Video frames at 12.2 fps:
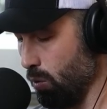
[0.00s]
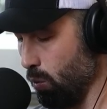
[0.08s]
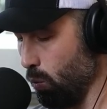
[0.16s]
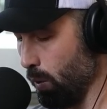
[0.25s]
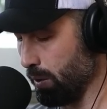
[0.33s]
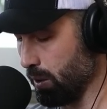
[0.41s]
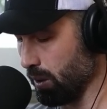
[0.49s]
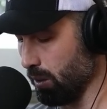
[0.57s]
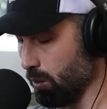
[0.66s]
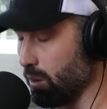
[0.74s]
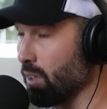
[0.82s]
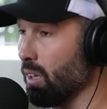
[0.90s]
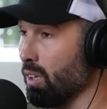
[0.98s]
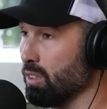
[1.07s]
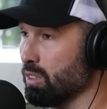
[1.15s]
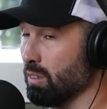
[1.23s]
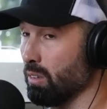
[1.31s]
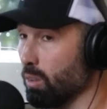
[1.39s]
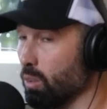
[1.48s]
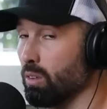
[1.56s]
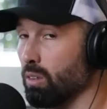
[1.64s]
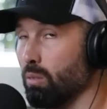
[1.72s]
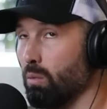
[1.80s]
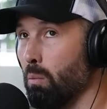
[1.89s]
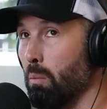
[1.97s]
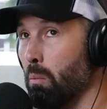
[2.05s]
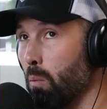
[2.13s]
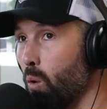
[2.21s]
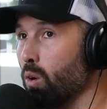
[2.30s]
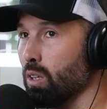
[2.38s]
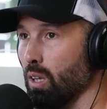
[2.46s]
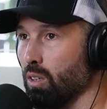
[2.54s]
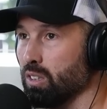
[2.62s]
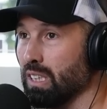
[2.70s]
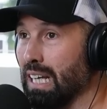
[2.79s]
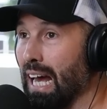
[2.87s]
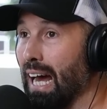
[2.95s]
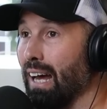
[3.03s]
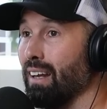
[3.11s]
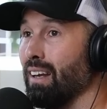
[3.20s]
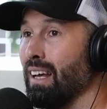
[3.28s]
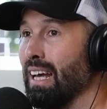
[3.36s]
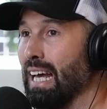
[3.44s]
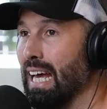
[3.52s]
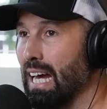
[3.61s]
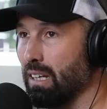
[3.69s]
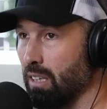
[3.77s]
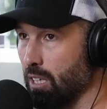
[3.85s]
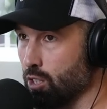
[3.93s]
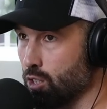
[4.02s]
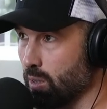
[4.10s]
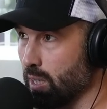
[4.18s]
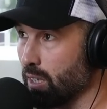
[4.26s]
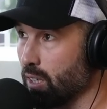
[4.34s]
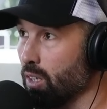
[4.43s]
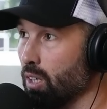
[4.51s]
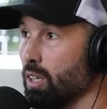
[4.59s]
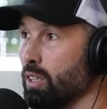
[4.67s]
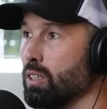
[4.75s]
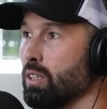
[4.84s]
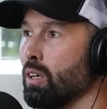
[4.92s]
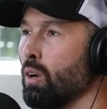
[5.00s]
we've got to look more closely at how the injury occurred.